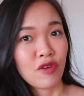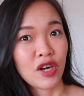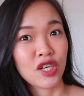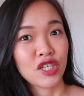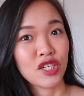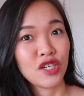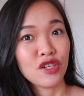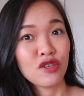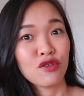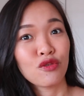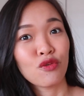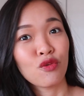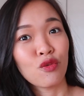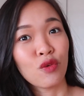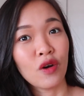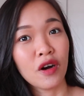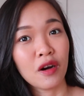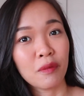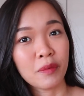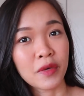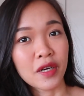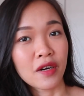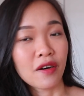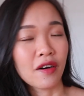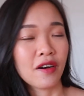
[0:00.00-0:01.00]
rushing to
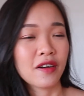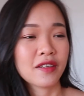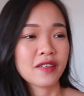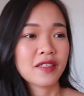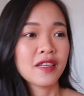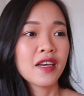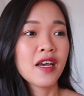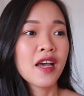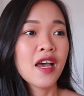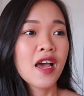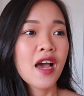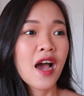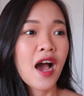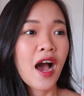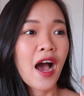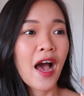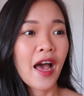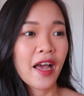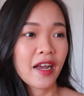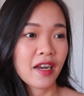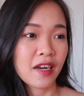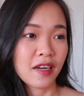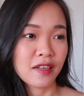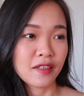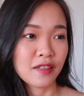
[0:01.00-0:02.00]
work because I
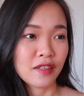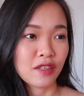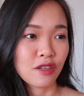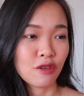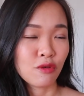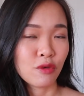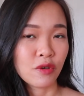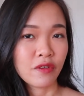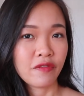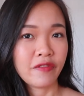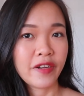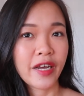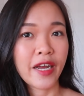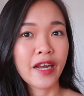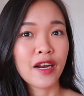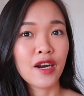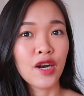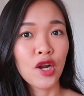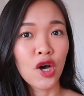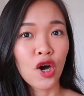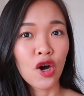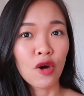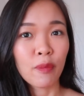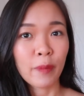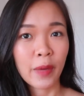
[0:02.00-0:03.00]
can't deal with like
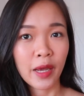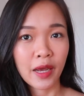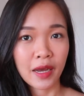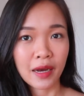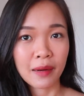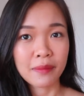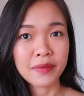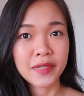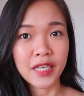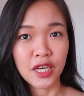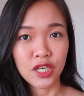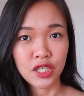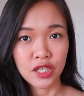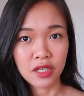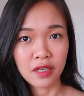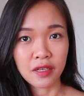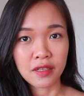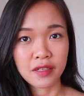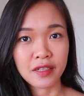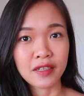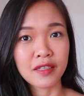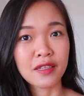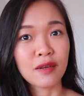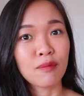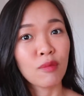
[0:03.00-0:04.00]
long makeup
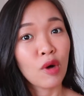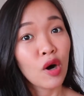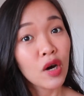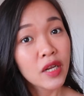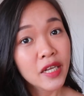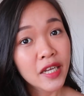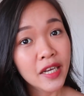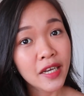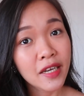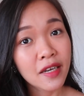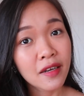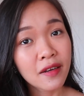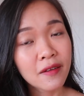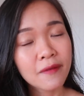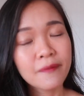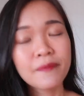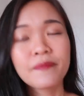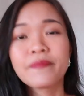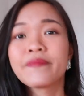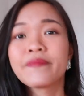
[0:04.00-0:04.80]
sessions in the morning.